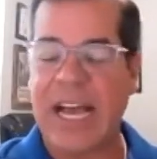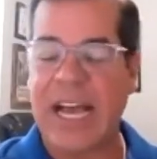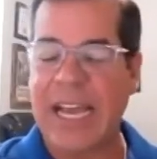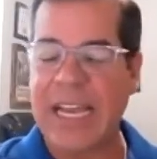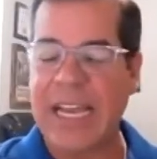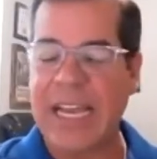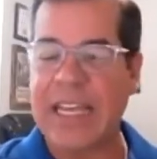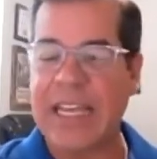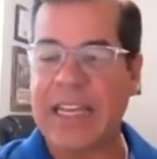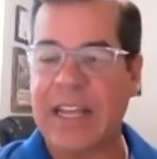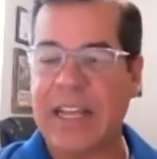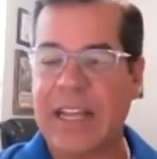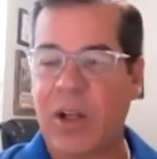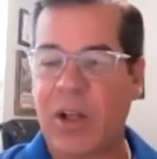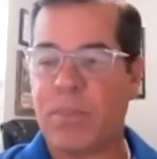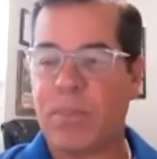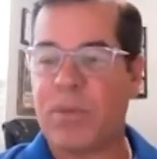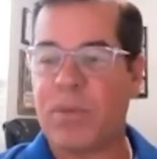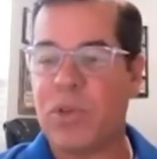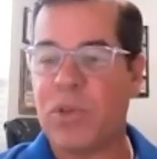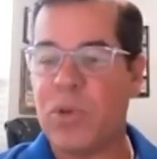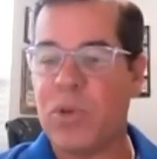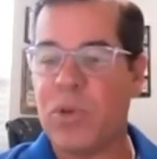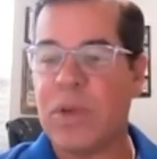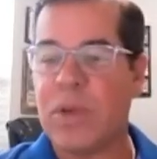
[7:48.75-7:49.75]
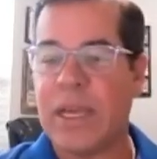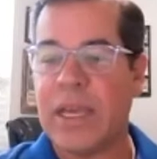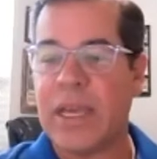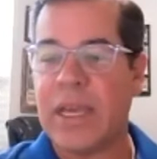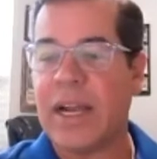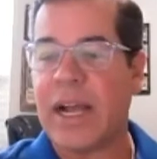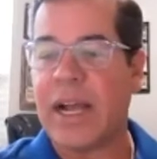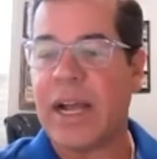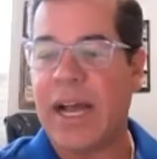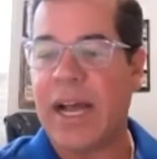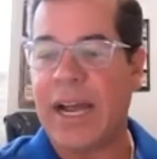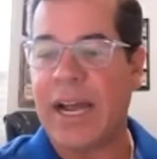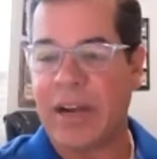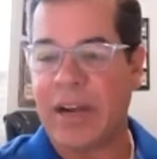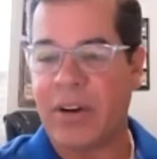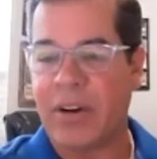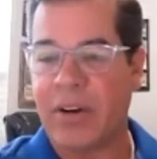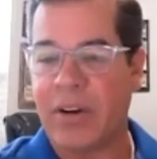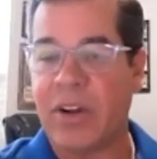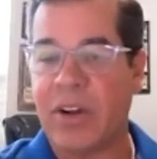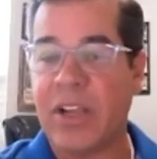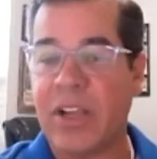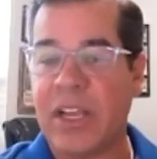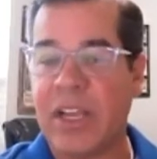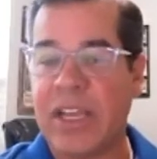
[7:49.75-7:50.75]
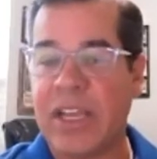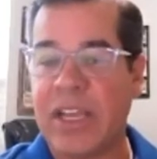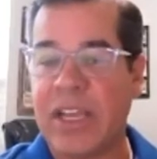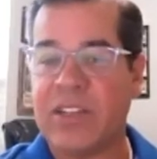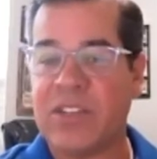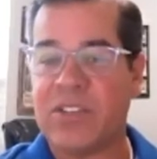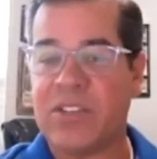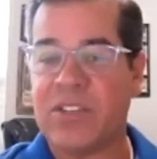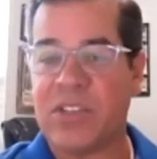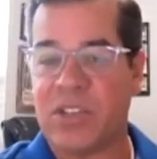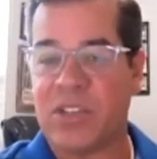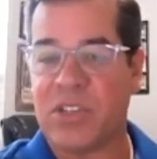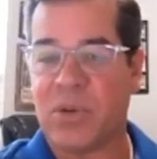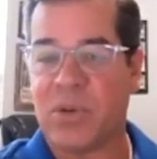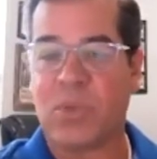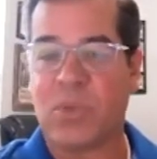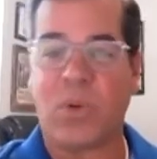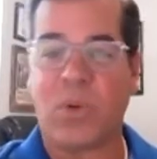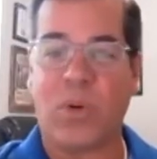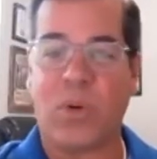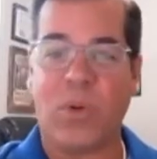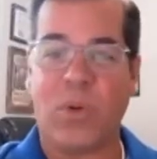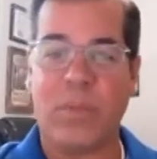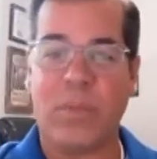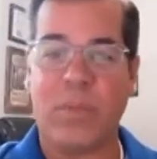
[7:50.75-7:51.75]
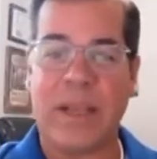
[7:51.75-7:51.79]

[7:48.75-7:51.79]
I can help you get hired into your role?